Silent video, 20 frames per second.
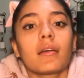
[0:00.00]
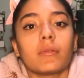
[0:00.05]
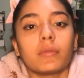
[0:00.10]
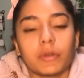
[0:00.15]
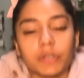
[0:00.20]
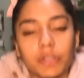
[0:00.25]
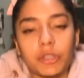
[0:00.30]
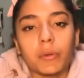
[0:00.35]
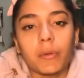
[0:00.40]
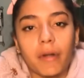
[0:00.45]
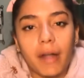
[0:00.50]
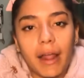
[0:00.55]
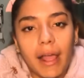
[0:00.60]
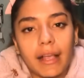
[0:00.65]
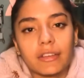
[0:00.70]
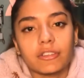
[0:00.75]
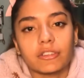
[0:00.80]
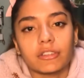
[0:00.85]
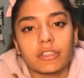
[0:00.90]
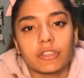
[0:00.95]
what you were
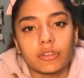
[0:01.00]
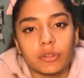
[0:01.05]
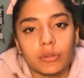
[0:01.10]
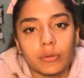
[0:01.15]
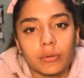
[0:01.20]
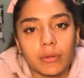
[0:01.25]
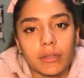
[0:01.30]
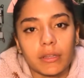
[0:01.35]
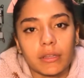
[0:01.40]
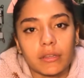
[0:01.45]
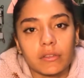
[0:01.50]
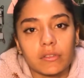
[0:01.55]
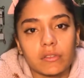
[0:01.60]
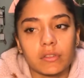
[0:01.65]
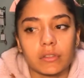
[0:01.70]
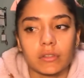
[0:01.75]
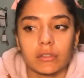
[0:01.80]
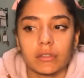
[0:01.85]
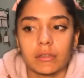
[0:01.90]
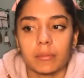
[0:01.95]
actually doing
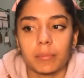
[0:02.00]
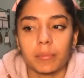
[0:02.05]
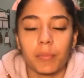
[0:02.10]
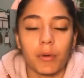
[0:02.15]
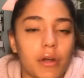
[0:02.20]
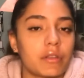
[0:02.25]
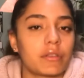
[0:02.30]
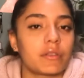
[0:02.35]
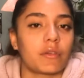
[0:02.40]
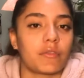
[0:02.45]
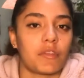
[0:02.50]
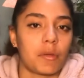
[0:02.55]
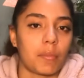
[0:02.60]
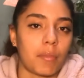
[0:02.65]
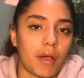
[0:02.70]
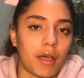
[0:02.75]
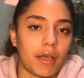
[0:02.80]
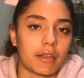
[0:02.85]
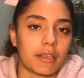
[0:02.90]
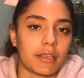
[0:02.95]
to parts of your
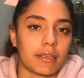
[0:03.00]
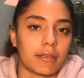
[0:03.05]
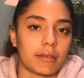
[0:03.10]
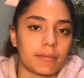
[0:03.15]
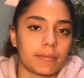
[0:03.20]
body.